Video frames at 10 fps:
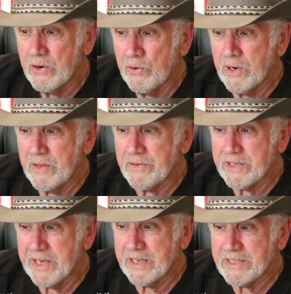Only the
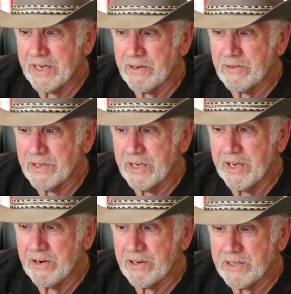takedown of the
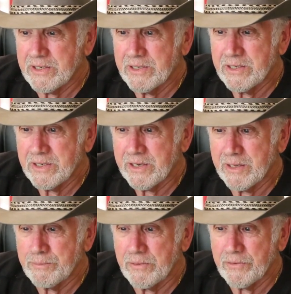internet
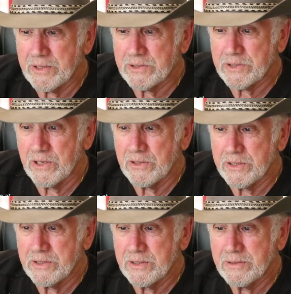can prevent
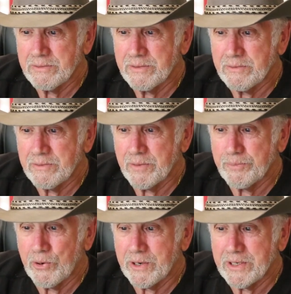
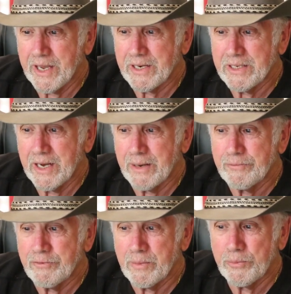ZolnaReport.com
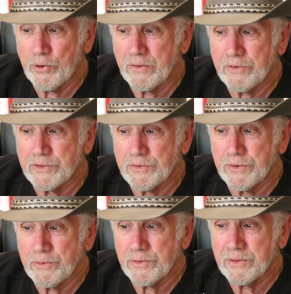from reporting the
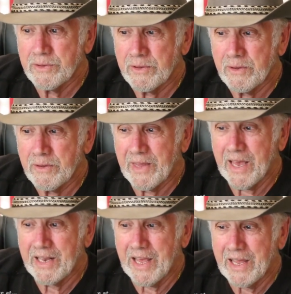truth,
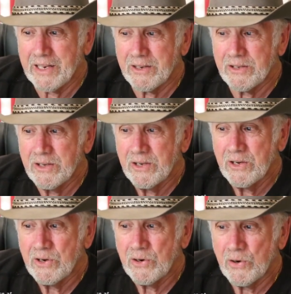that and,
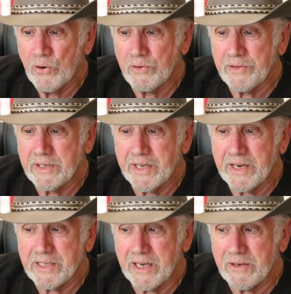or the
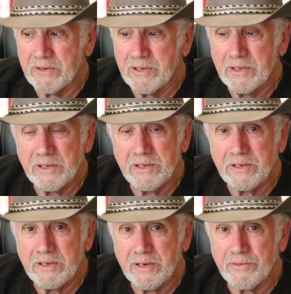takedown
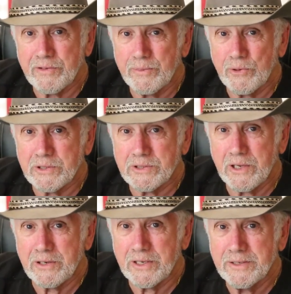of Gabor
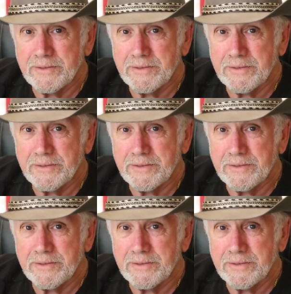Zolna.